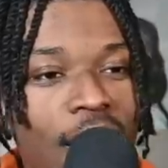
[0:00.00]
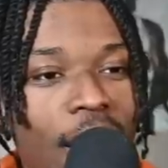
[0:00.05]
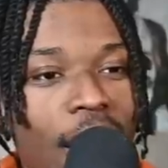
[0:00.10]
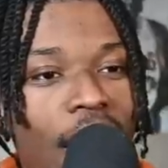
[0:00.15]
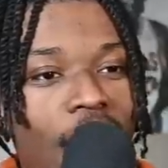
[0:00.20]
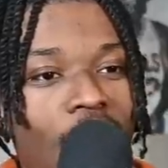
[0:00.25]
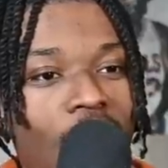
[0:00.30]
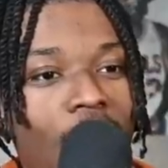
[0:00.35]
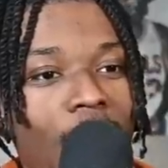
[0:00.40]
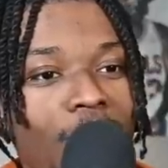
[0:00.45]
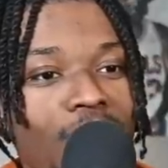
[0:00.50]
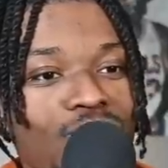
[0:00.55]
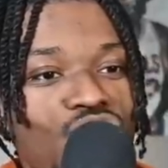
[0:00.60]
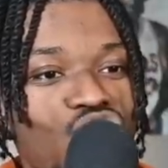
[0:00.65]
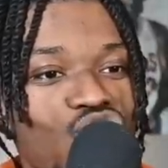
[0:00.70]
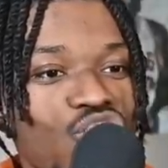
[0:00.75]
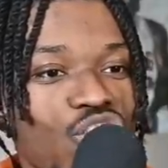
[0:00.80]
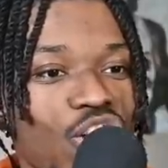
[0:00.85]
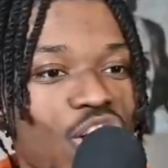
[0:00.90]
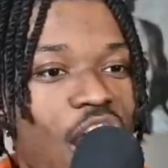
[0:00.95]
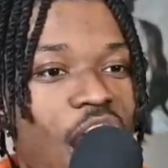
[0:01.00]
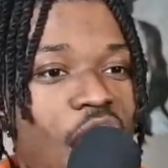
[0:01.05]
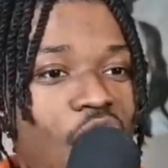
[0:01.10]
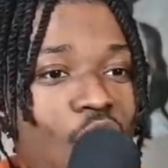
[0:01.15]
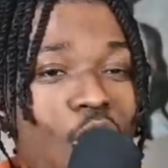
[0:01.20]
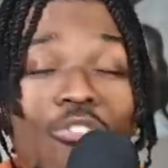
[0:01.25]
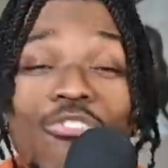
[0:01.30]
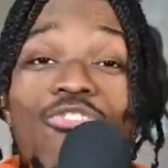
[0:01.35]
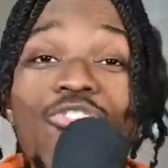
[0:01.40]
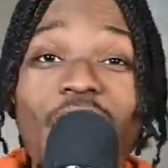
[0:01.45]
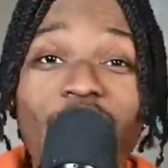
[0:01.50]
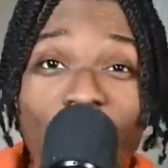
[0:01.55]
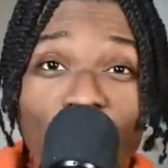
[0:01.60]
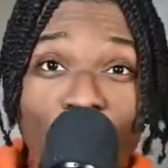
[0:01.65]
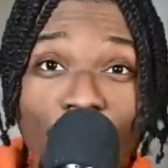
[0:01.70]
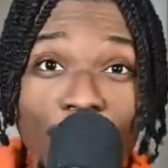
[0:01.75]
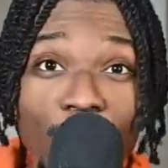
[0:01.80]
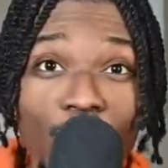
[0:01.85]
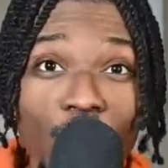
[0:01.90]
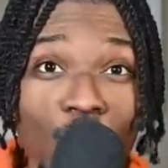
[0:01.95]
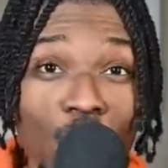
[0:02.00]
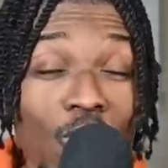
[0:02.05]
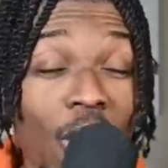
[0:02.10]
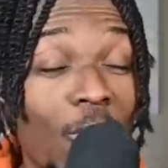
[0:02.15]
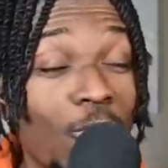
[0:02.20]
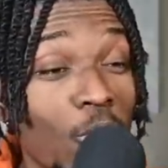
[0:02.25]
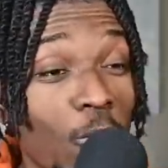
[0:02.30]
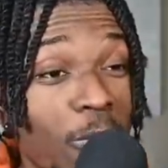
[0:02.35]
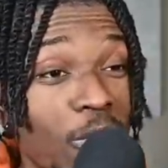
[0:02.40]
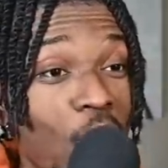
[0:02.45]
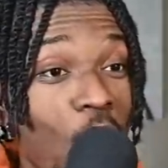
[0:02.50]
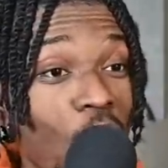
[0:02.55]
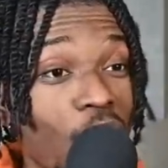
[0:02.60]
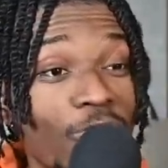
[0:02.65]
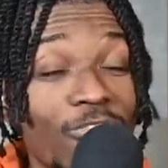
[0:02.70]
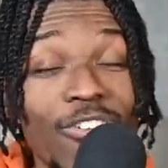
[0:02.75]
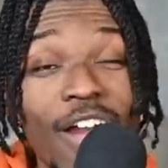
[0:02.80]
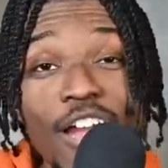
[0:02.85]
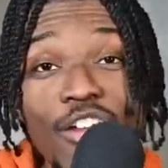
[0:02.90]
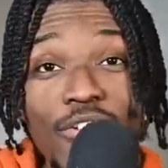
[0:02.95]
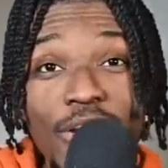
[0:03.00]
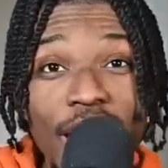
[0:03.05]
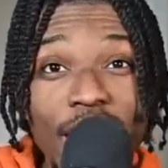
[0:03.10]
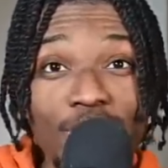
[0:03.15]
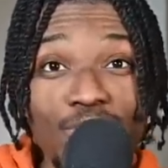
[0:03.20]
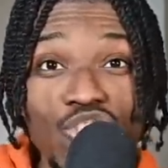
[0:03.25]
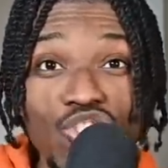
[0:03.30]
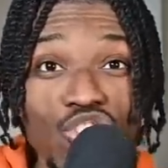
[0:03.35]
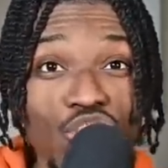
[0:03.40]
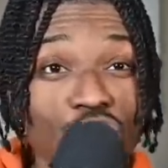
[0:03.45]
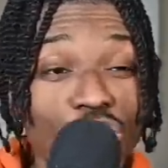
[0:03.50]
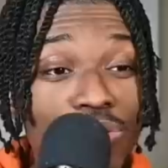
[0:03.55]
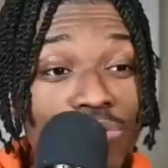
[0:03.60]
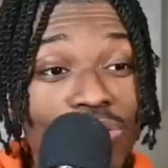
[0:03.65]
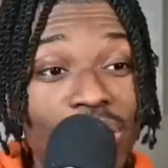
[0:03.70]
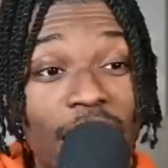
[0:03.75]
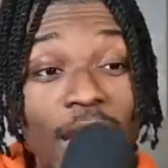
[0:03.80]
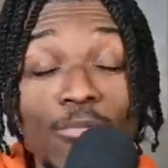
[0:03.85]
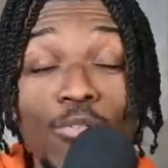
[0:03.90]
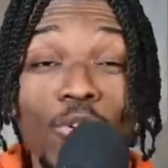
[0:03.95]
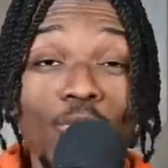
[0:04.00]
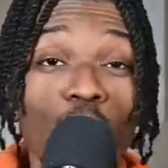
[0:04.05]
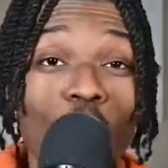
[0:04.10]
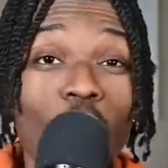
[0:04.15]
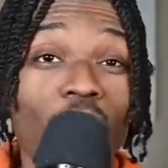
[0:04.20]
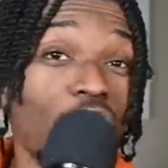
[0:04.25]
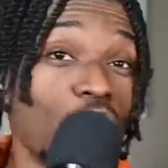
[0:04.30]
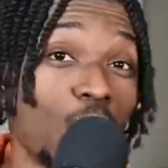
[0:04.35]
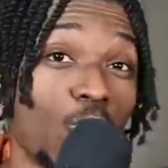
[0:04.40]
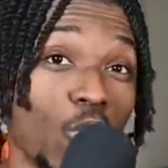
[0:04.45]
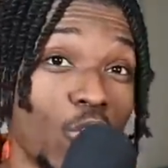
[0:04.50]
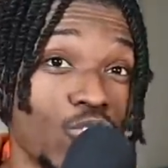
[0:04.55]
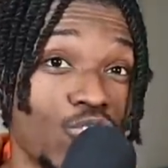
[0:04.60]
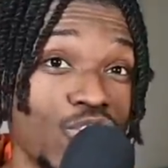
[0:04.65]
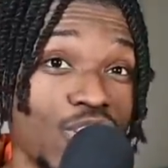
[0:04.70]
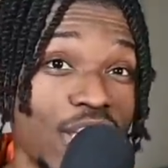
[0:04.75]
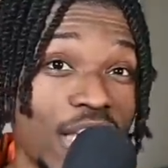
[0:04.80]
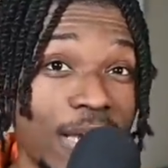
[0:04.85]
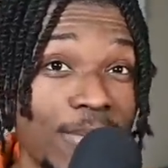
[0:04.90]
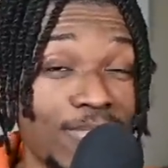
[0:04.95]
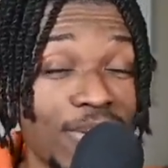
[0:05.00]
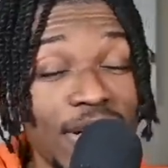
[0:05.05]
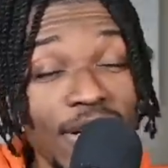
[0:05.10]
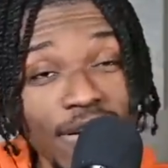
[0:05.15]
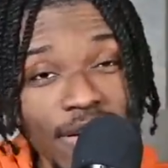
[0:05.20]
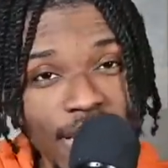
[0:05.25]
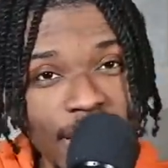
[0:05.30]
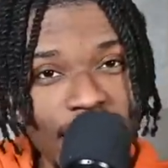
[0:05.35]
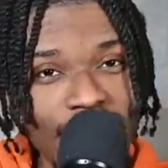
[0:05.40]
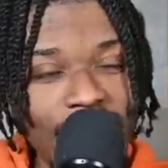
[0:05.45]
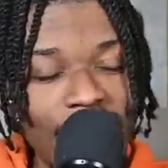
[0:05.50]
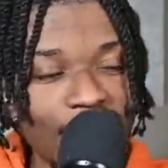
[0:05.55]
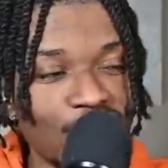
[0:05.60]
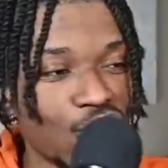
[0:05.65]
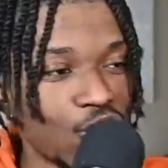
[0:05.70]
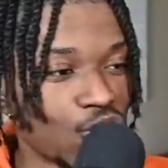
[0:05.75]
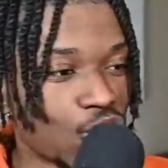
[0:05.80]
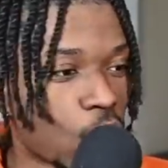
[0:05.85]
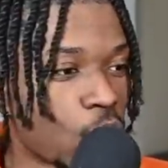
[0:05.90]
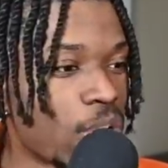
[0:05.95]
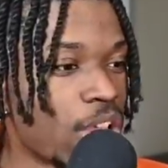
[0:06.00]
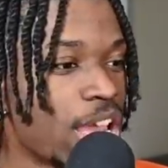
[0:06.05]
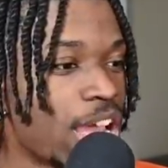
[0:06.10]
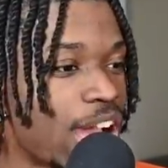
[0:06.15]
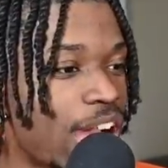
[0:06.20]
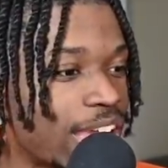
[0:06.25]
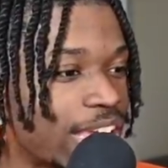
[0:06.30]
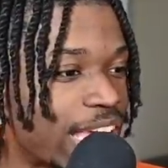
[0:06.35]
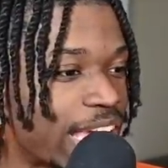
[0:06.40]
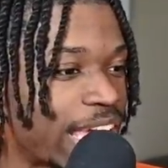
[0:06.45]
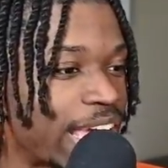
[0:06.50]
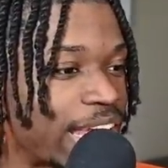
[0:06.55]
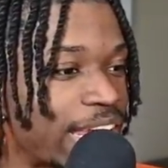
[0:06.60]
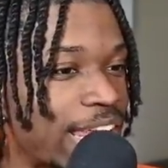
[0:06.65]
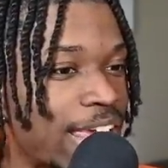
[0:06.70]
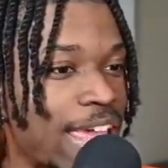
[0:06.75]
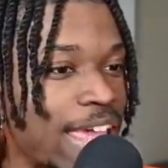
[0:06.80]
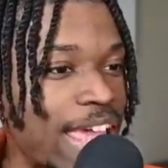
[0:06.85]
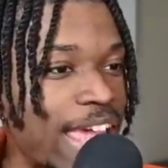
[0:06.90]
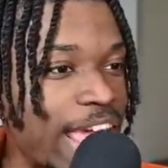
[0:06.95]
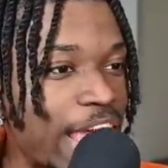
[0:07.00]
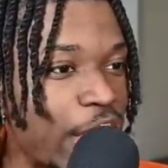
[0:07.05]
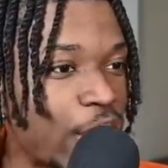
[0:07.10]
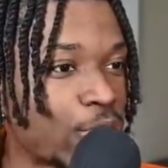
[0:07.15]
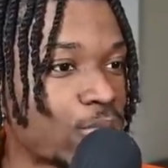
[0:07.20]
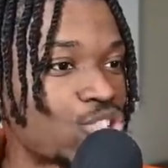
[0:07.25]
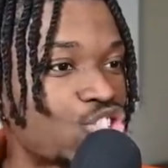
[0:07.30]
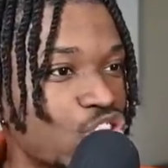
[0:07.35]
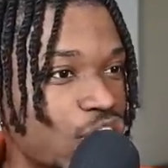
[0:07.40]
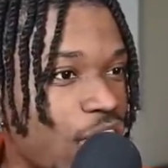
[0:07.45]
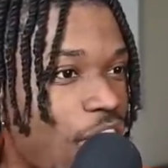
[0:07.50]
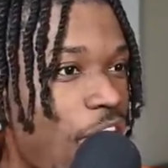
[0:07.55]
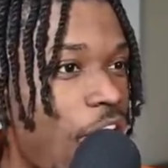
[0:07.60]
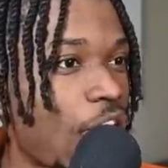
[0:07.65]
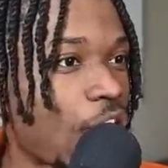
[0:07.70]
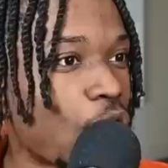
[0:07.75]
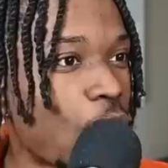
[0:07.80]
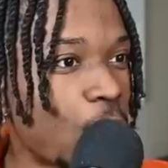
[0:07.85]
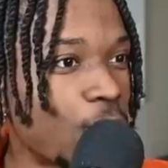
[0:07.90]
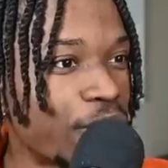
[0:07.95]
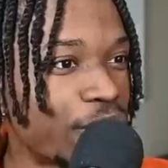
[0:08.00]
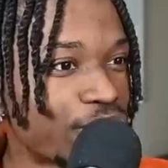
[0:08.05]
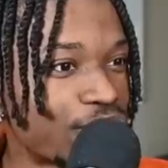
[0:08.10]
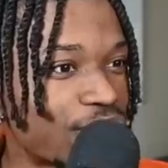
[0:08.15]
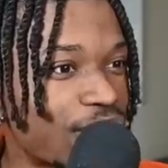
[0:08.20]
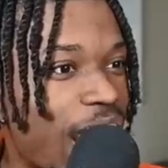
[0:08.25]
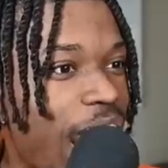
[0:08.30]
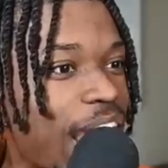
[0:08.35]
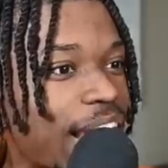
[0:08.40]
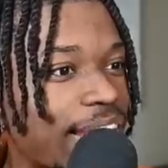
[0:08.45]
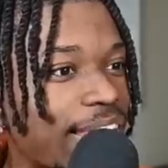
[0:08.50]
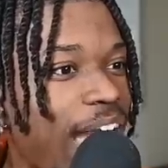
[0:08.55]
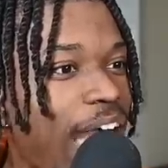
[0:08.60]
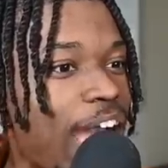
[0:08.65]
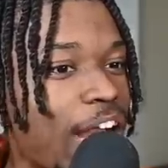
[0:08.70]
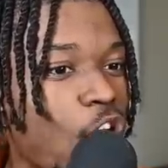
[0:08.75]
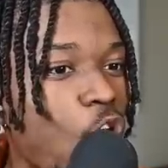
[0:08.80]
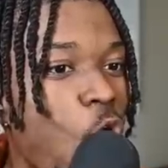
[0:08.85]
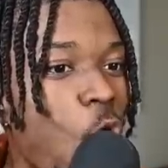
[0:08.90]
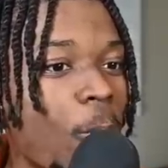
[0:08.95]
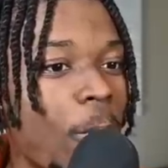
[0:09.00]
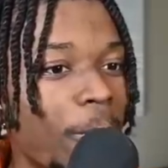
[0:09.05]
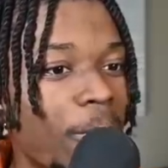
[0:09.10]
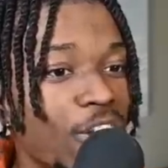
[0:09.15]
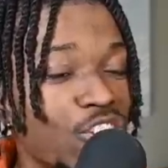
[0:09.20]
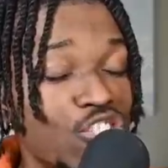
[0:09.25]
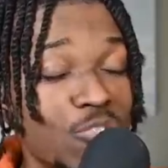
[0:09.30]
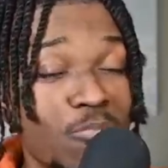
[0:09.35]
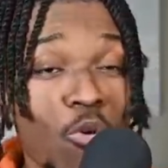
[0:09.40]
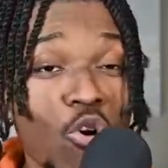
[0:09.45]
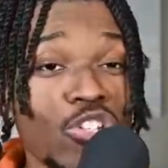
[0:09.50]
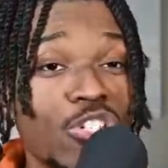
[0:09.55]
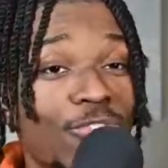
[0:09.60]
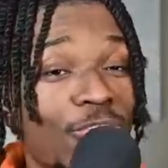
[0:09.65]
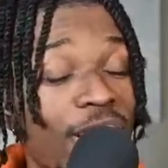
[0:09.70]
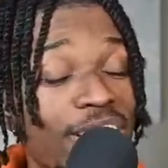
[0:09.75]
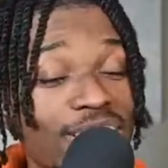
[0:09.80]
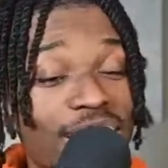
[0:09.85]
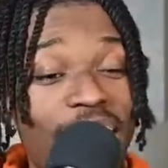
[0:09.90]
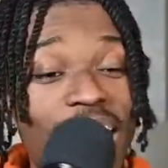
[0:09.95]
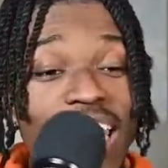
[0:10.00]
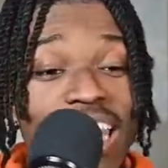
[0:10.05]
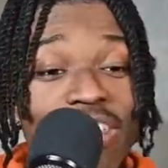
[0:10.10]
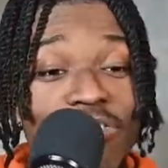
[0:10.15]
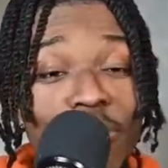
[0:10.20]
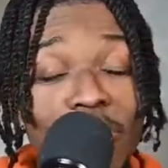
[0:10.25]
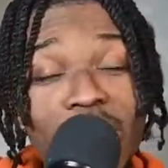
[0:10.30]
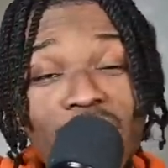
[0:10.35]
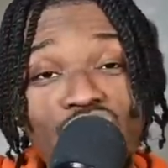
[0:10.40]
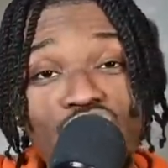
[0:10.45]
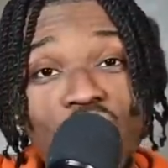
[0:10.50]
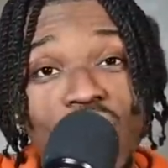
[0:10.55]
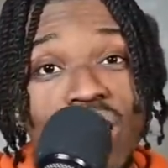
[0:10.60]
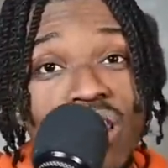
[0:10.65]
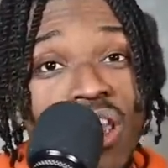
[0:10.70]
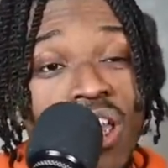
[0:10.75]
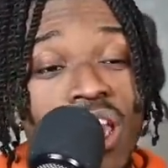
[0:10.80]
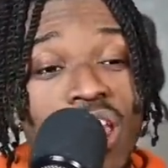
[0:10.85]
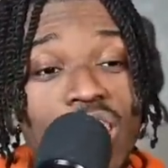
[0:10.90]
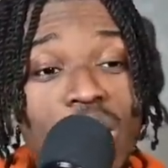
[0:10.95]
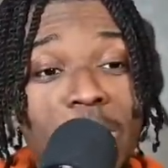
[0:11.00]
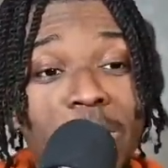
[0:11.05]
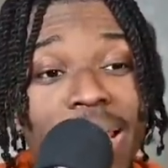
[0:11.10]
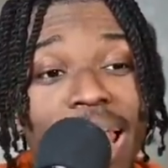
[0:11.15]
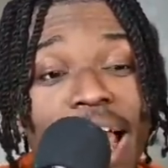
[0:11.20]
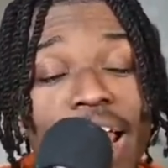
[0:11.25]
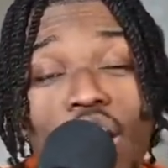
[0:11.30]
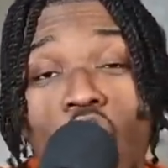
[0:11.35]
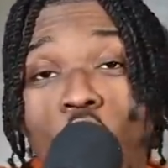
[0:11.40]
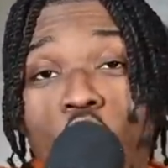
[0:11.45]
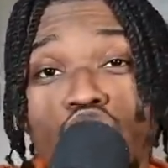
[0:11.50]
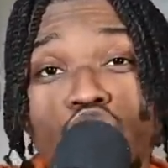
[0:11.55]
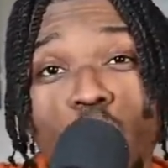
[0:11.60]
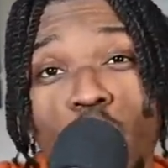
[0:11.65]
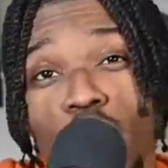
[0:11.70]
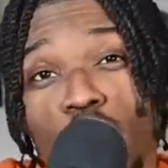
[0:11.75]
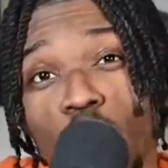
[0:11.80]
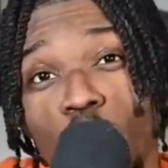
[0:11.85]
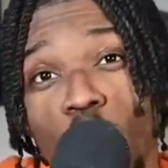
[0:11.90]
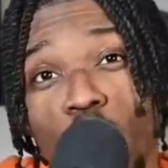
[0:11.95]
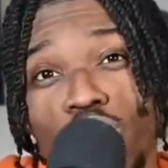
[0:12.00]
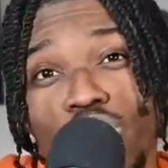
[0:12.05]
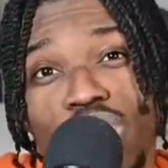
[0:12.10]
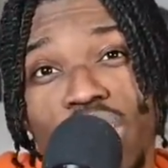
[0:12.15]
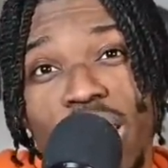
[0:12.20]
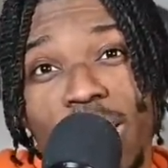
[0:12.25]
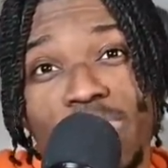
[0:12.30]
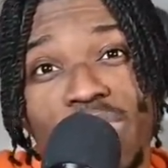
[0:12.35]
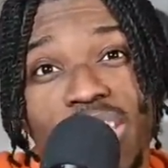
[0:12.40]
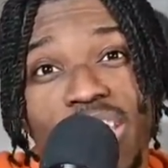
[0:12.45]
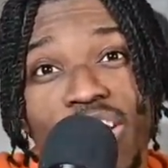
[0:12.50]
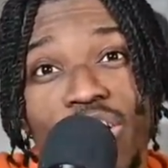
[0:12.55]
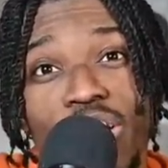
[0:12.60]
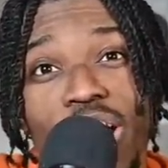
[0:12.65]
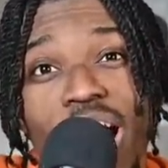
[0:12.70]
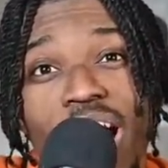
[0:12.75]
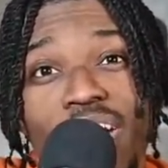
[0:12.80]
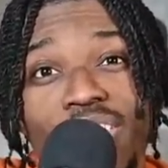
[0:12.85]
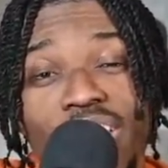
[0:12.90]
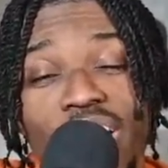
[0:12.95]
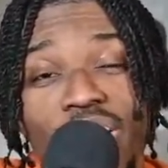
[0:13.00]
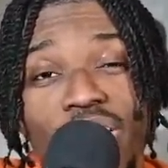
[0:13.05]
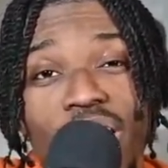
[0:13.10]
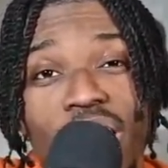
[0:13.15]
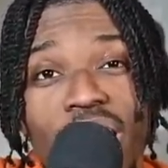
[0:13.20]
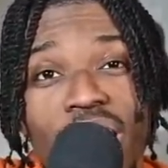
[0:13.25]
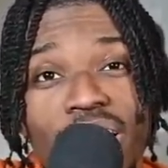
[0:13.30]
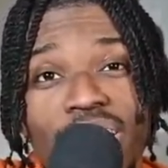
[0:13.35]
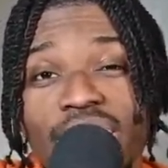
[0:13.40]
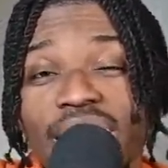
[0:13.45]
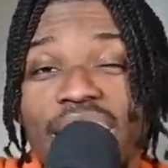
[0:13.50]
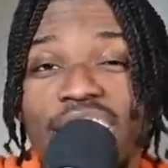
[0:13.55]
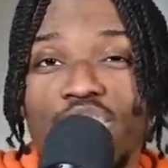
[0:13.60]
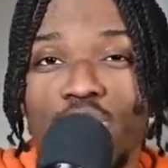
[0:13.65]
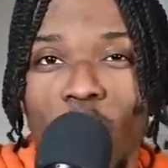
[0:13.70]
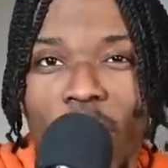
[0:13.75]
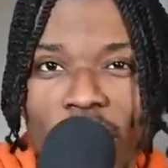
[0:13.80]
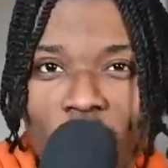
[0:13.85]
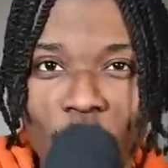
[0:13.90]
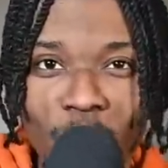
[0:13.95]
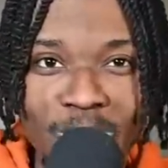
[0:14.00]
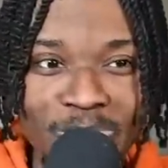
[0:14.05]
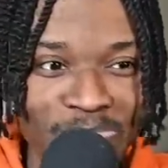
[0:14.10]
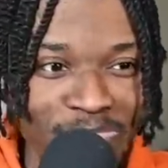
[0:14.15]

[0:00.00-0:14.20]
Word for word: Um, Chicago Fire, who I will be going to Fire games this year, they were one of the worst teams in the league last year. So again, here in Chicago, there's not a lot of hope among sports fans. And I ain't even mentioned the Blackhawks are one of the worst teams in their their uh, league as well.